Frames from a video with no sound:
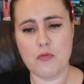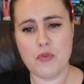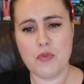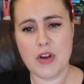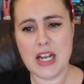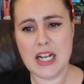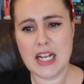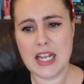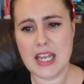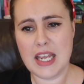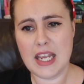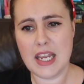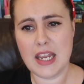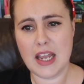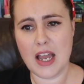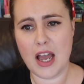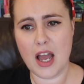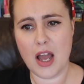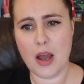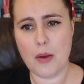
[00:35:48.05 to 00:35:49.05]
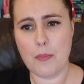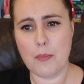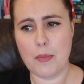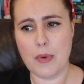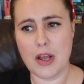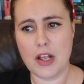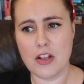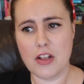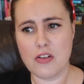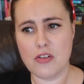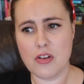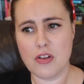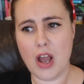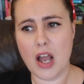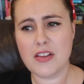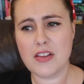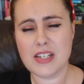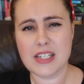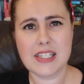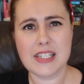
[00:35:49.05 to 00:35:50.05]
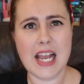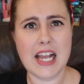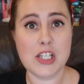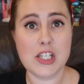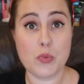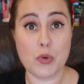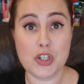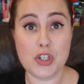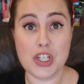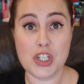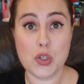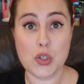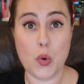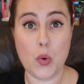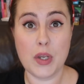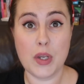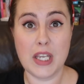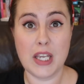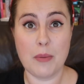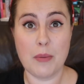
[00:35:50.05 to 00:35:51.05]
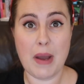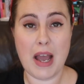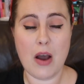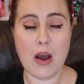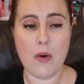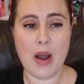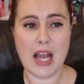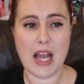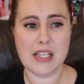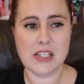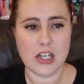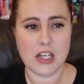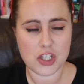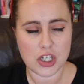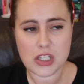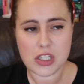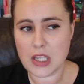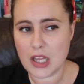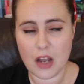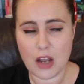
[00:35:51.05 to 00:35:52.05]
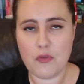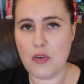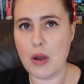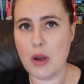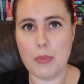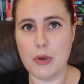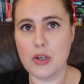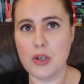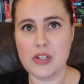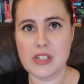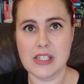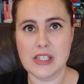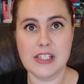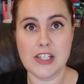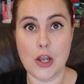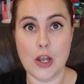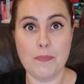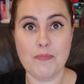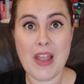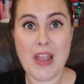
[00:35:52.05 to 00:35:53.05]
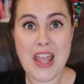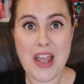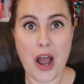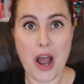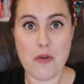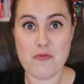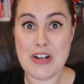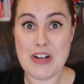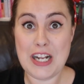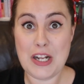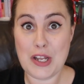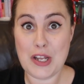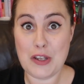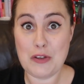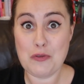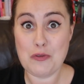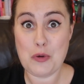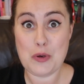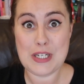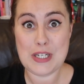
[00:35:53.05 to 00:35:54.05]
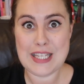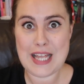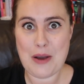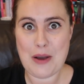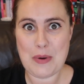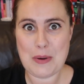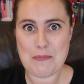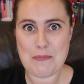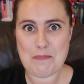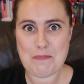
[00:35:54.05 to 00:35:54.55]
really understands what she's talking about, and I just love her books, so I'm really looking forward to that one.